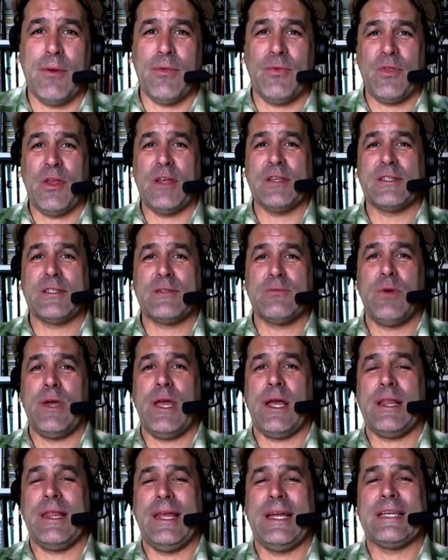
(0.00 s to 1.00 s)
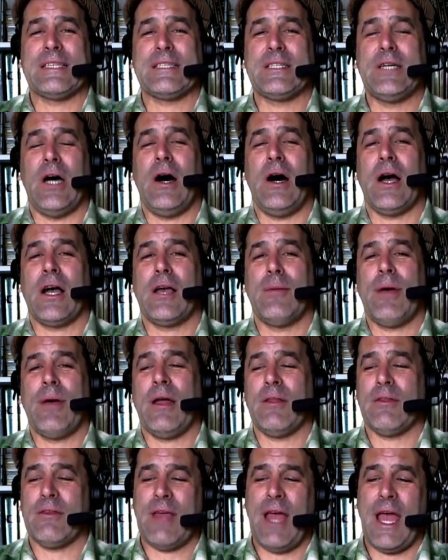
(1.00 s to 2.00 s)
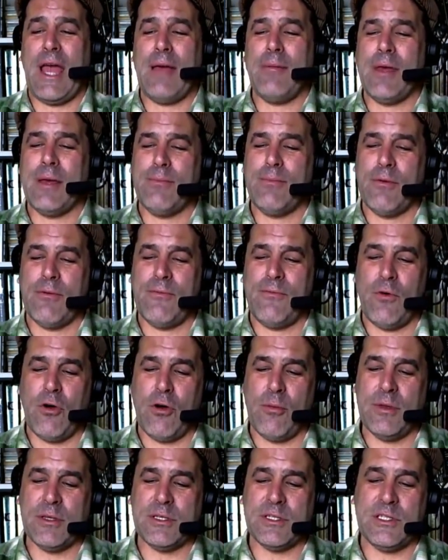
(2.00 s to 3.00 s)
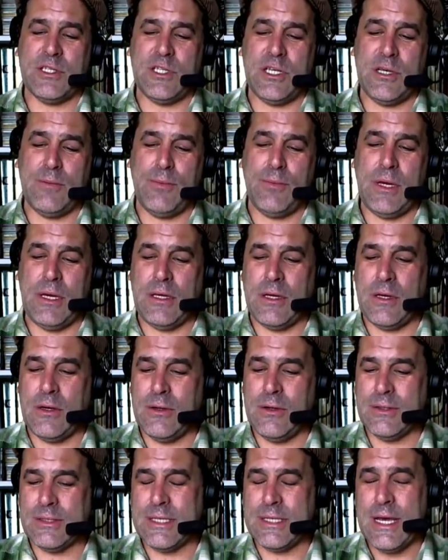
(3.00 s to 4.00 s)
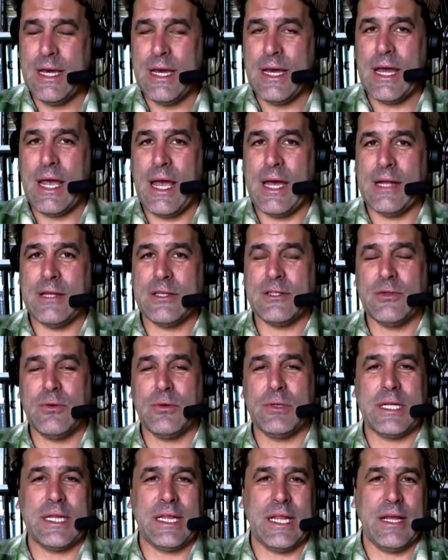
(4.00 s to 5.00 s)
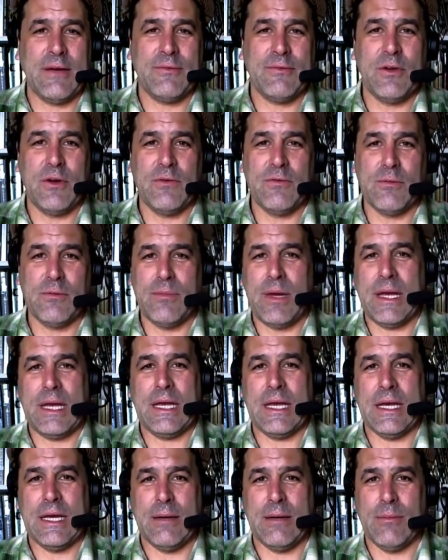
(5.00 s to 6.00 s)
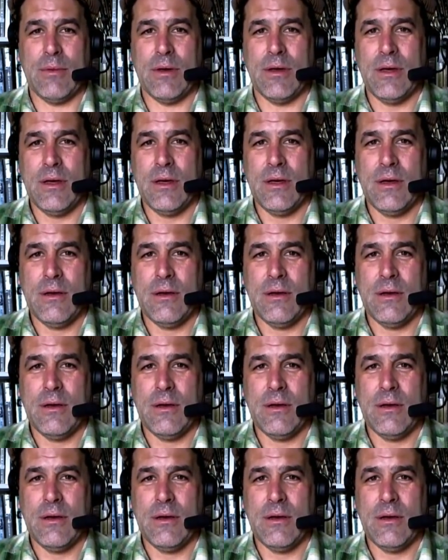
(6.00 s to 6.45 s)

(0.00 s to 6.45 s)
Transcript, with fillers: But this week, let us talk about gaming performance, GPUs, and assorted leftover mayhem